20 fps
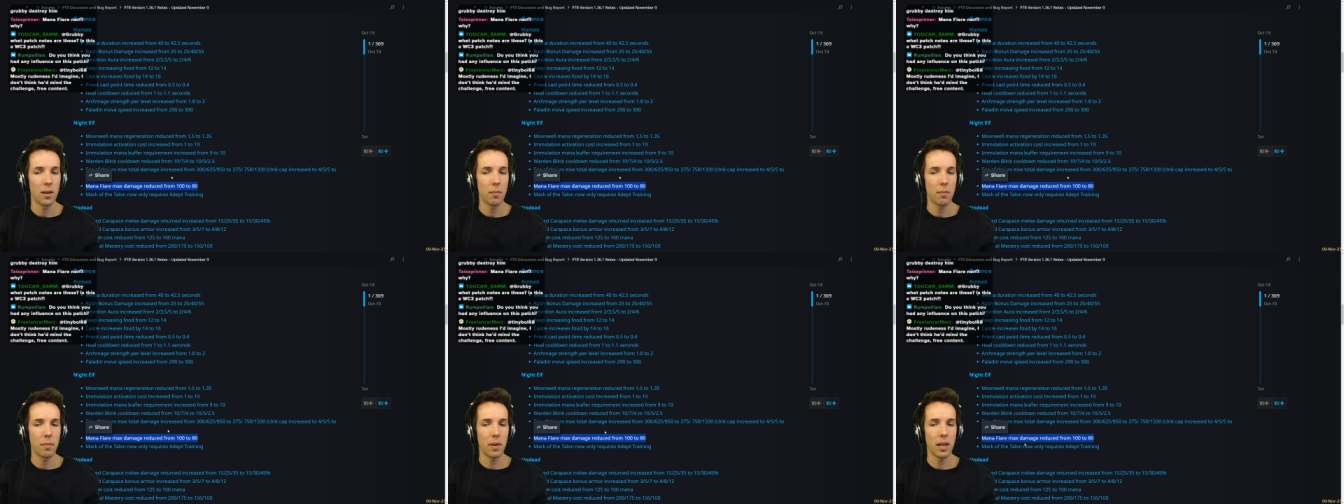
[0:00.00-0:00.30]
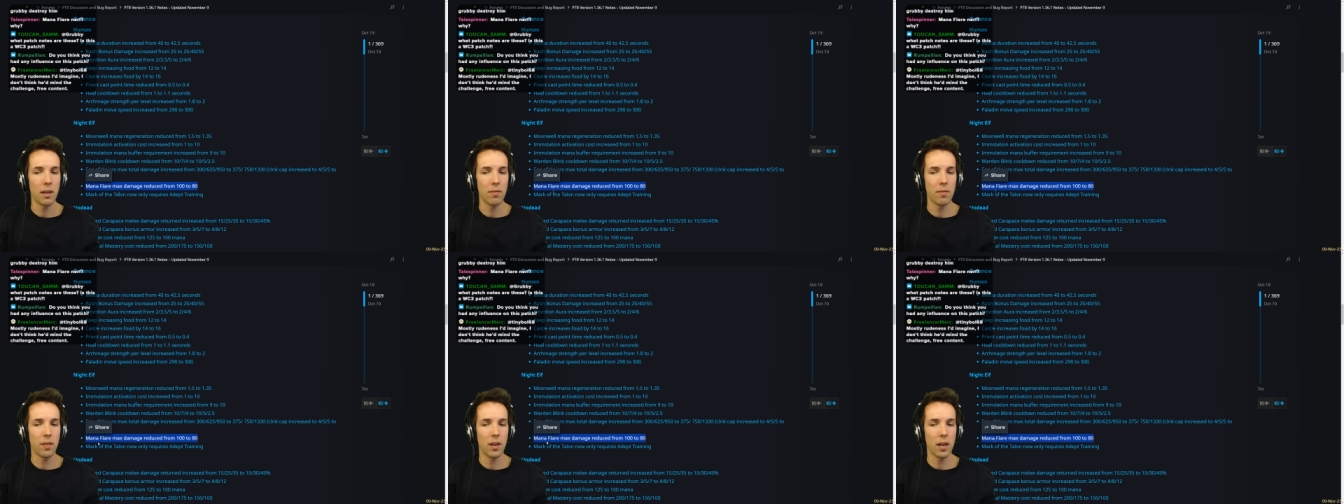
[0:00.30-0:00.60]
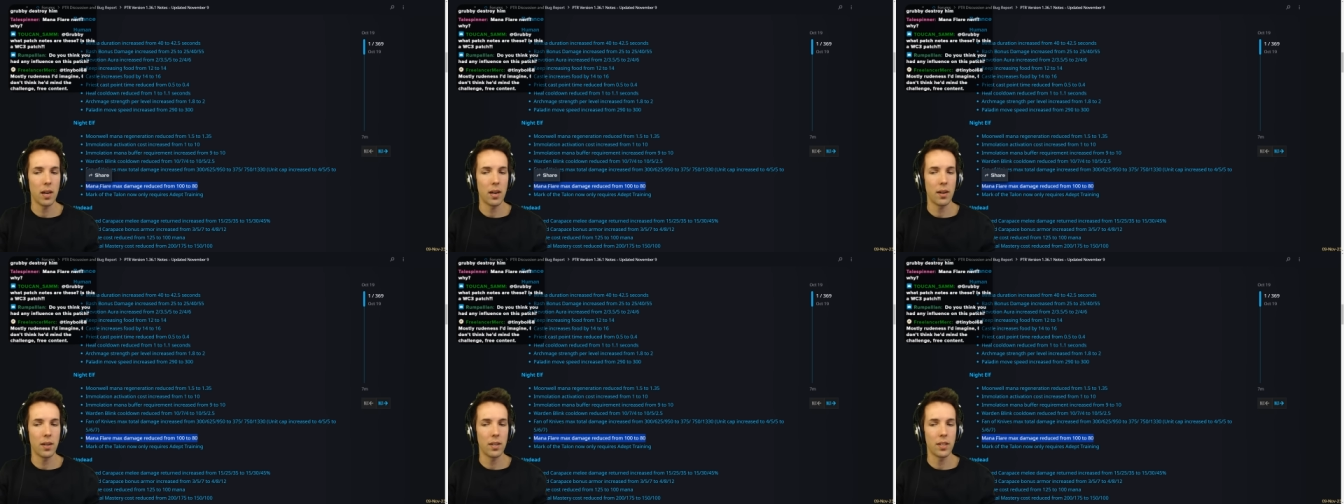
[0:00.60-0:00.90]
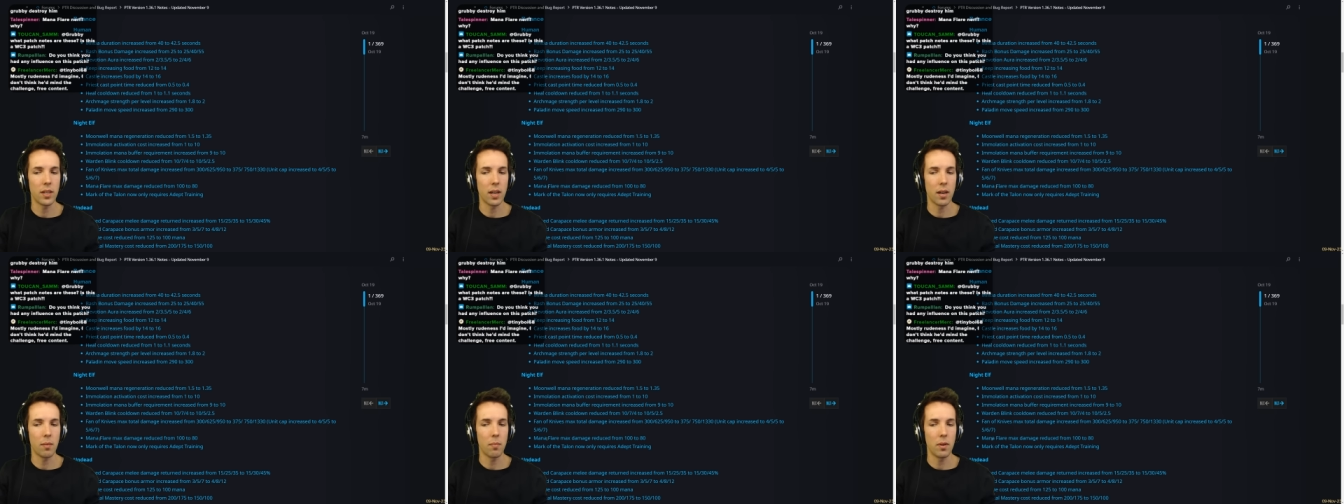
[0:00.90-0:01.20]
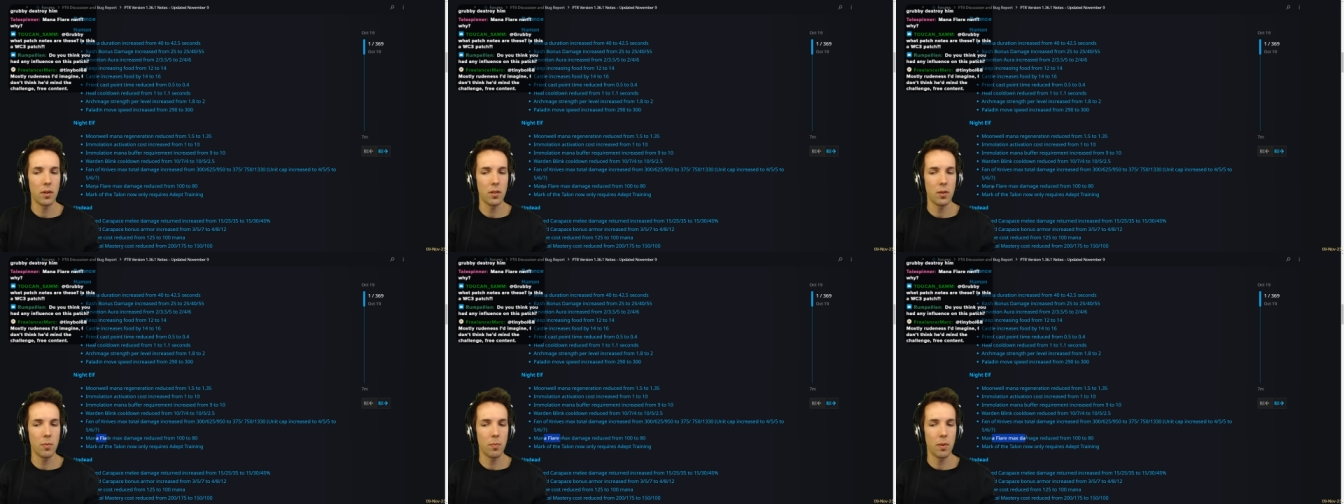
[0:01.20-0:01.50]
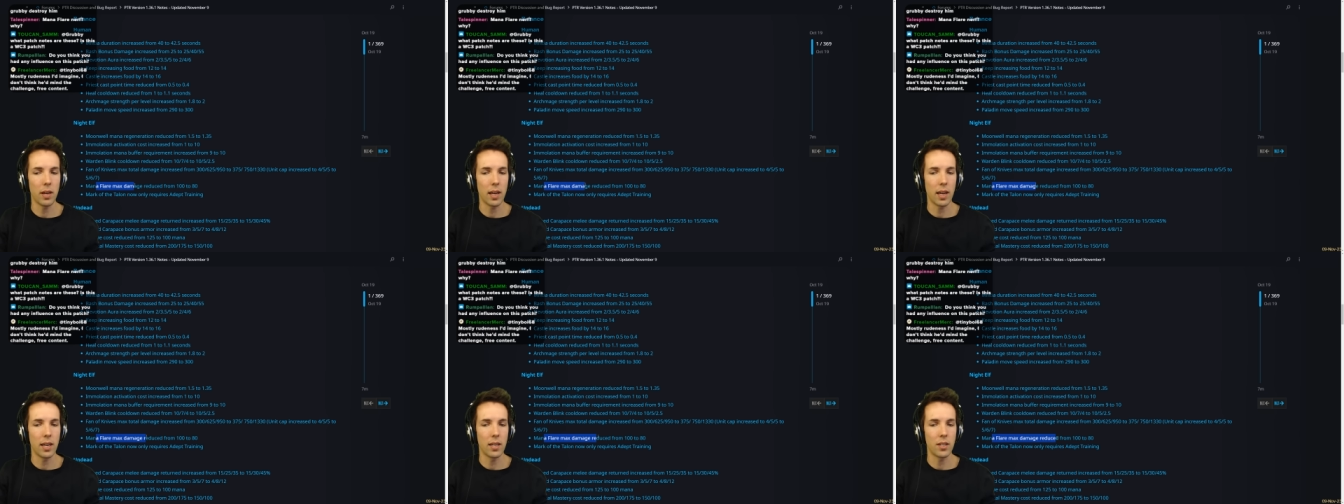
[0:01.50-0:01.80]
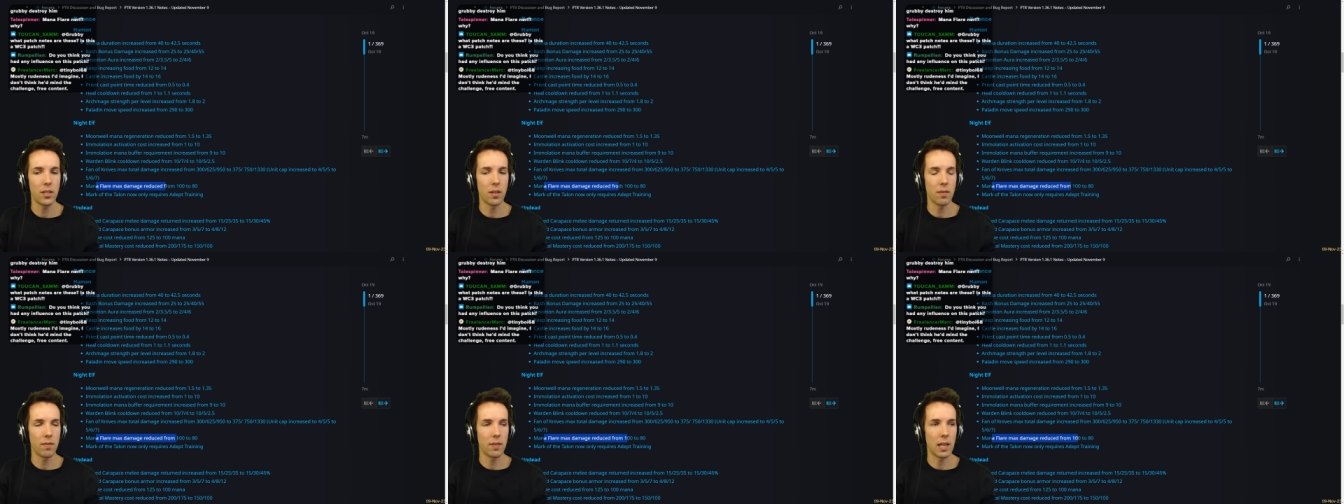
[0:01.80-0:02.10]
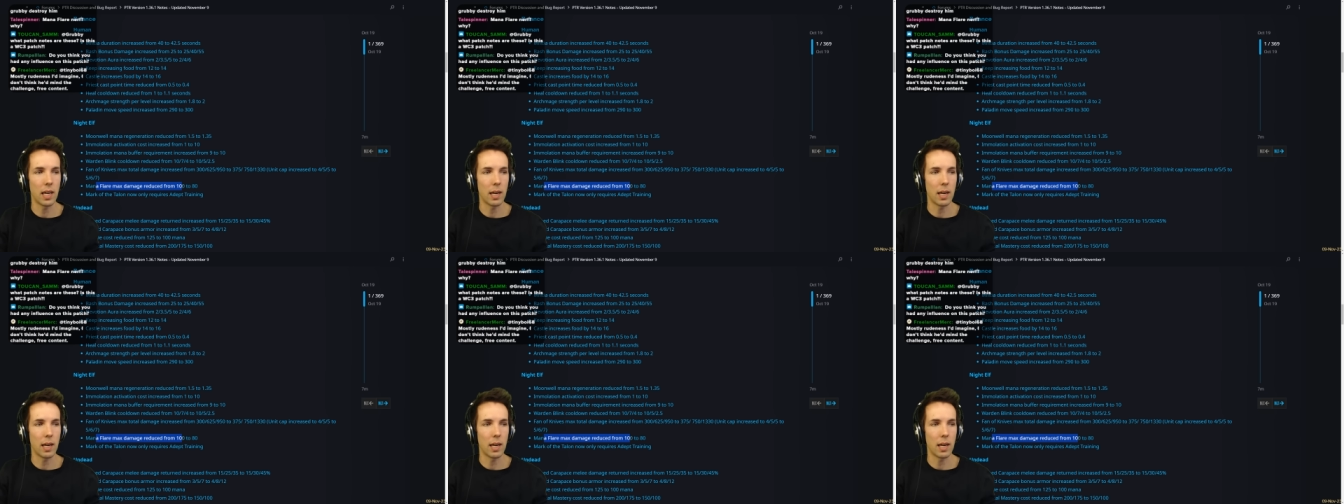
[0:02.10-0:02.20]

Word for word: Mana Flare is a multiplication of